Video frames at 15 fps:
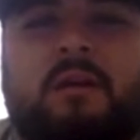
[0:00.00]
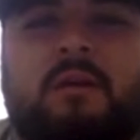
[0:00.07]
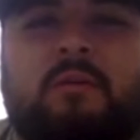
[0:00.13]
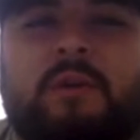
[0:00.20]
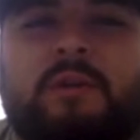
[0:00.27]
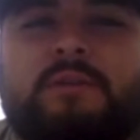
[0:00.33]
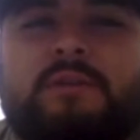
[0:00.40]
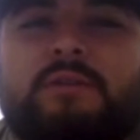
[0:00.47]

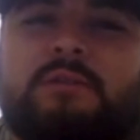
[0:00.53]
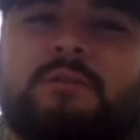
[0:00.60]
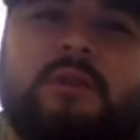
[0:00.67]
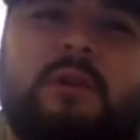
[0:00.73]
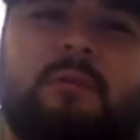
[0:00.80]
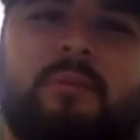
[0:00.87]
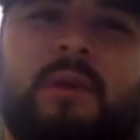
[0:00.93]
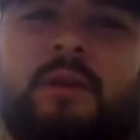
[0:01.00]
which
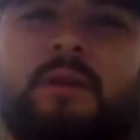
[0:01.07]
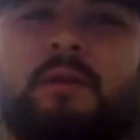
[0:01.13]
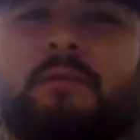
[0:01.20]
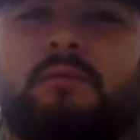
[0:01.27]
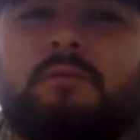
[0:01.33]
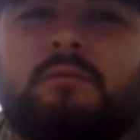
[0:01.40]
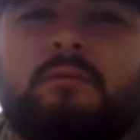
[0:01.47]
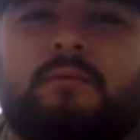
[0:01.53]
can
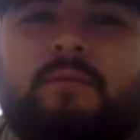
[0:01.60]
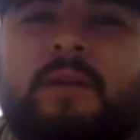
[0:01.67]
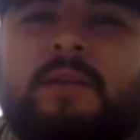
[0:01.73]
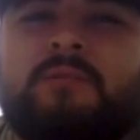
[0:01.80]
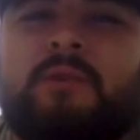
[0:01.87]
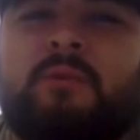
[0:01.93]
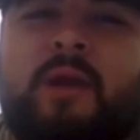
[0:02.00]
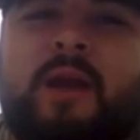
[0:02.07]
be
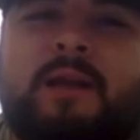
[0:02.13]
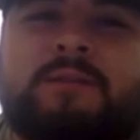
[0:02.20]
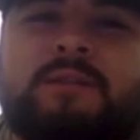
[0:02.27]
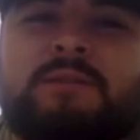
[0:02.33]
fixed with rest.